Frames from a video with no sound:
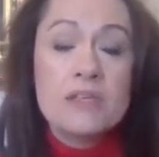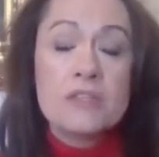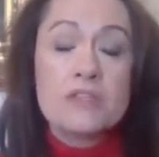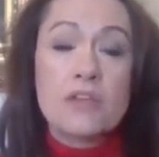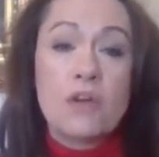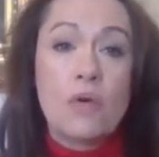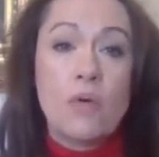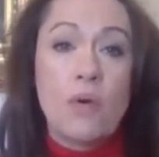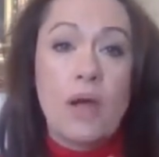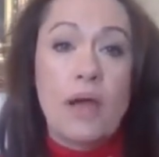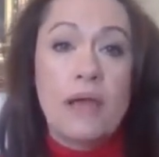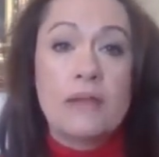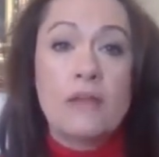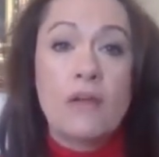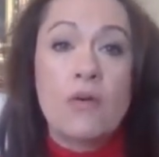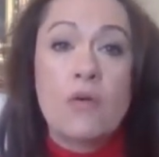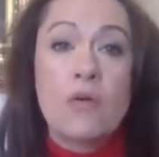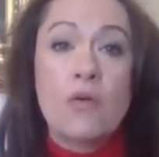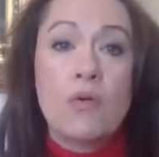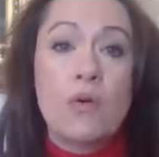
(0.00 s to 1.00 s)
So I
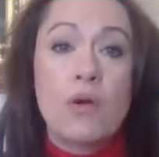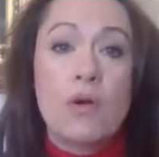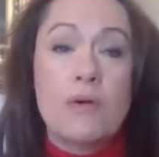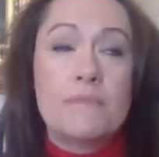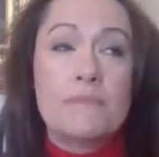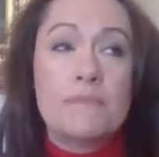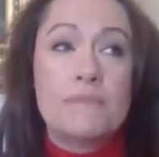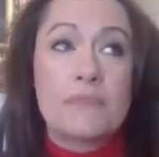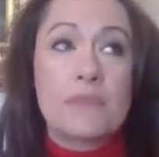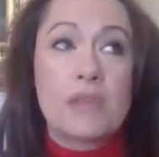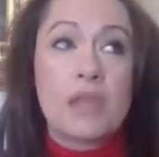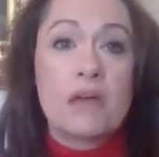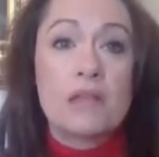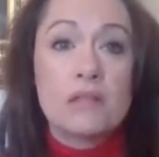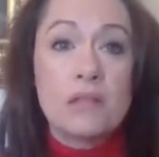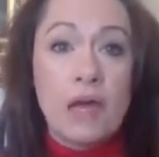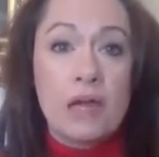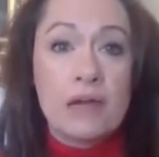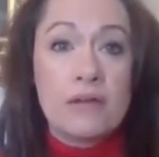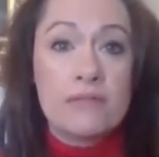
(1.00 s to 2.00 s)
know a
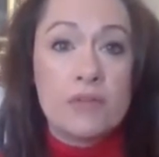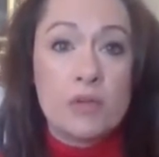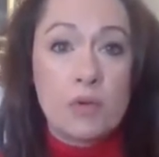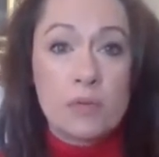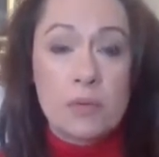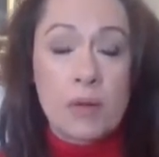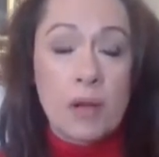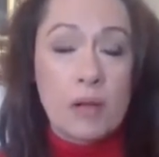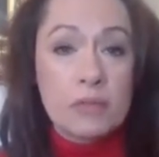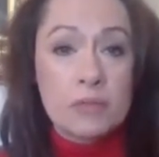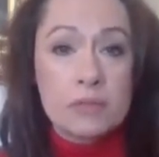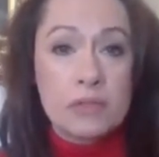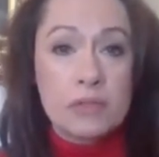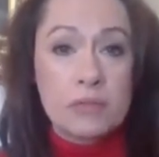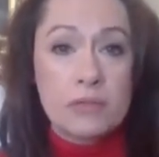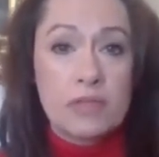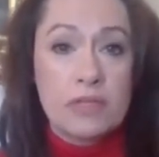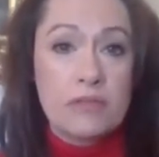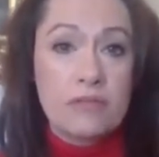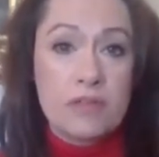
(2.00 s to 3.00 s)
lot of you are probably
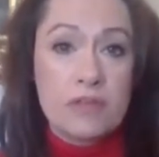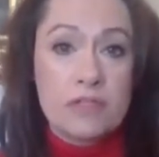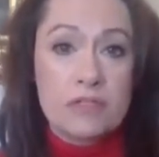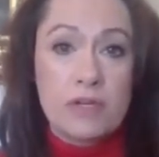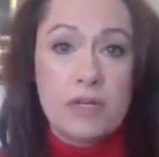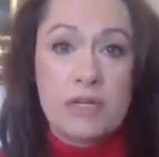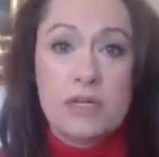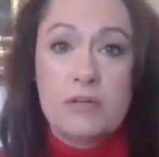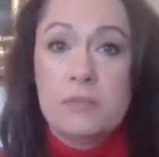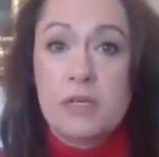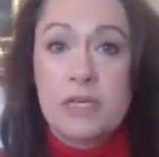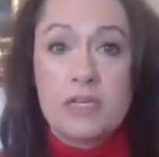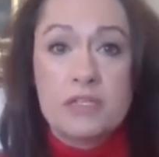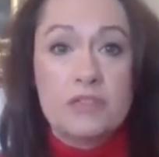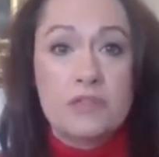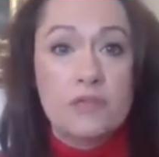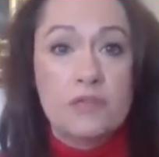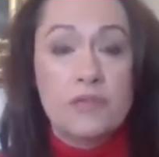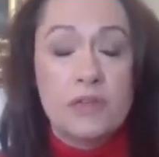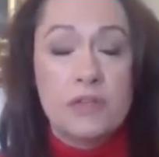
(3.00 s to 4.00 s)
really frustrated because
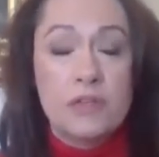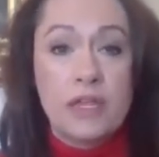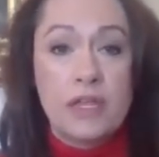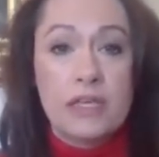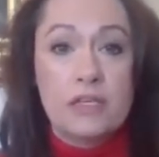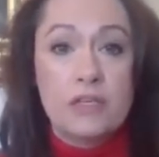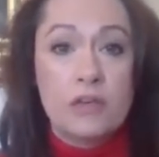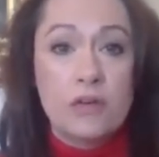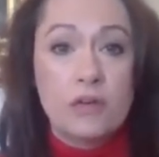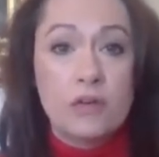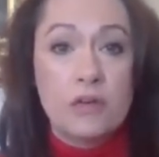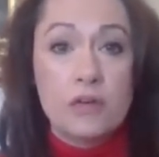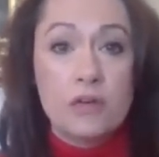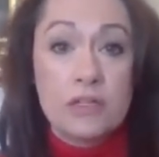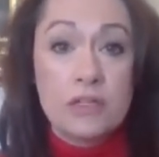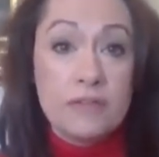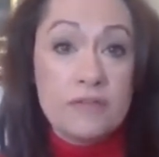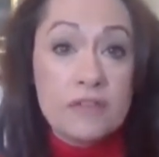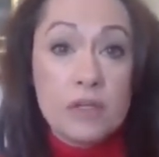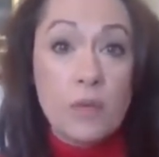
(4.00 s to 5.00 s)
you feel like you're
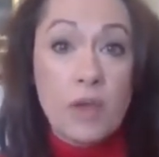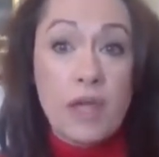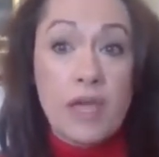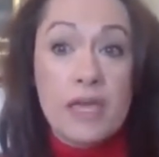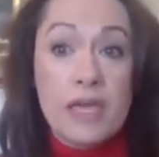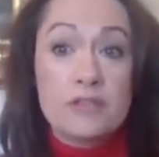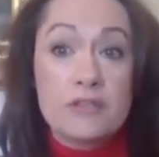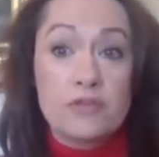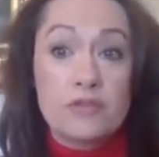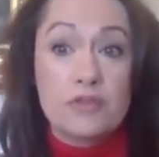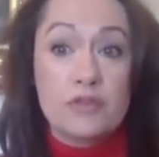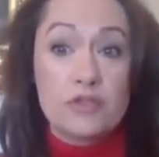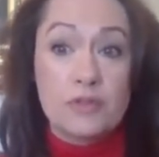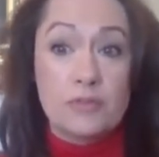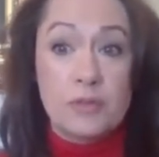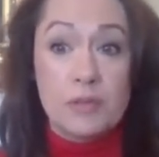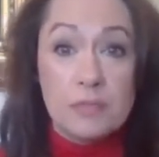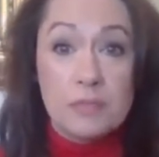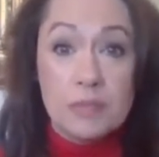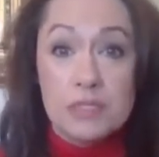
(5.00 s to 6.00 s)
lifting weights, so you should
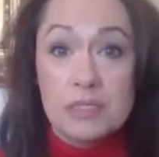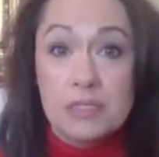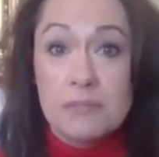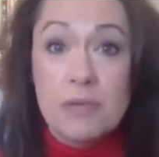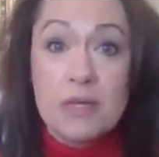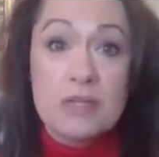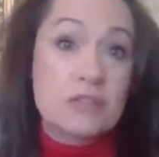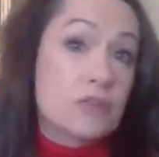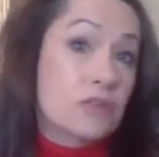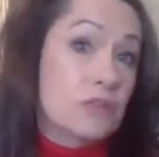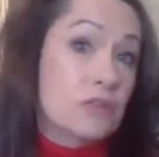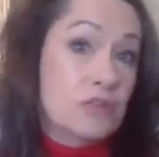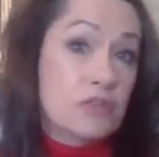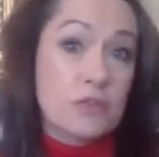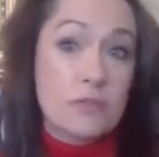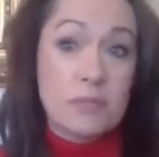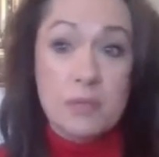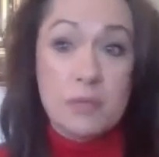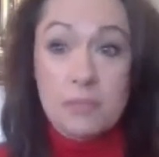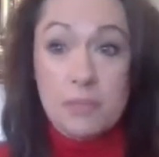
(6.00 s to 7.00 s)
be building muscle, you
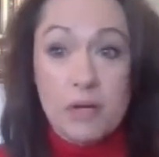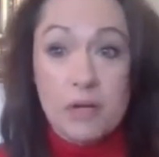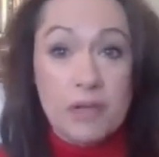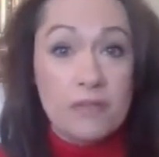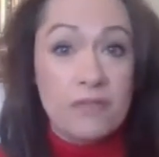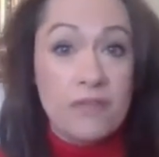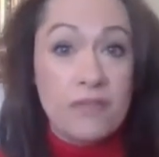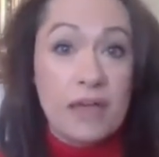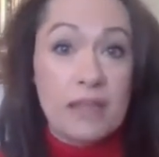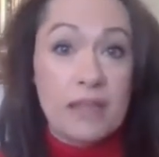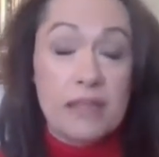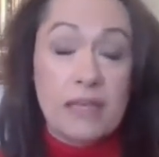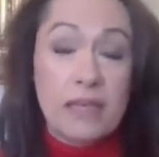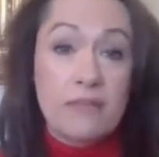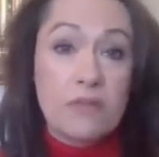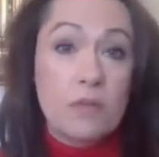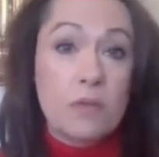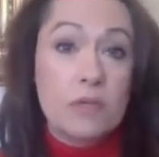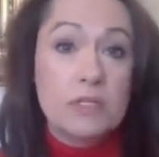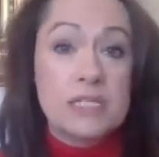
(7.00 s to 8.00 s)
should be burning fat like
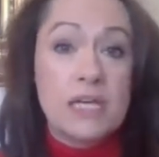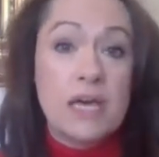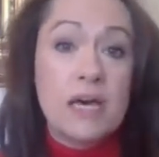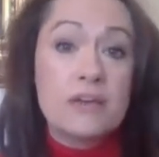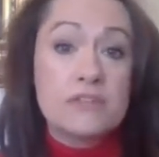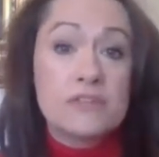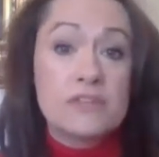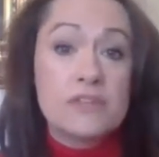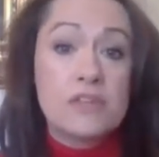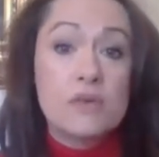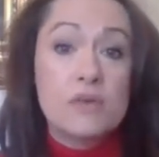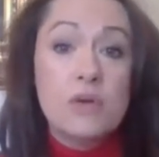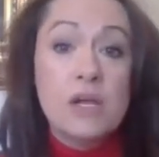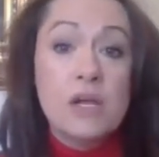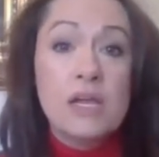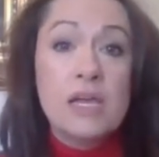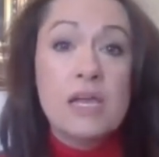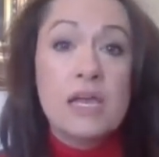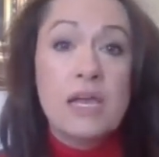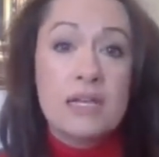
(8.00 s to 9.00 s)
everyone tells you,
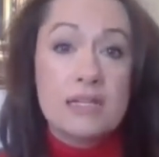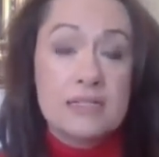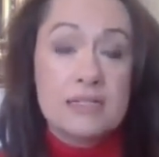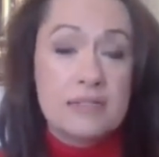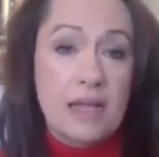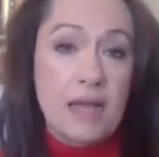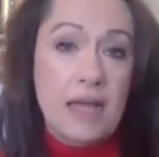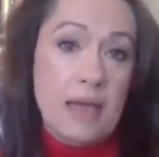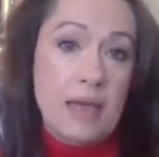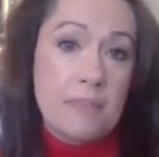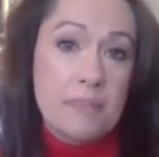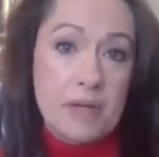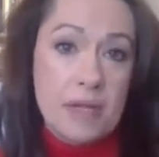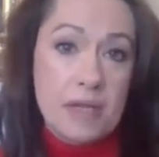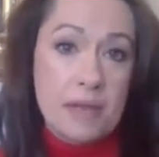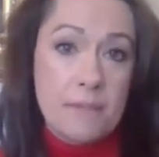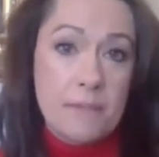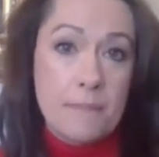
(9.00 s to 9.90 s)
and it's not happening.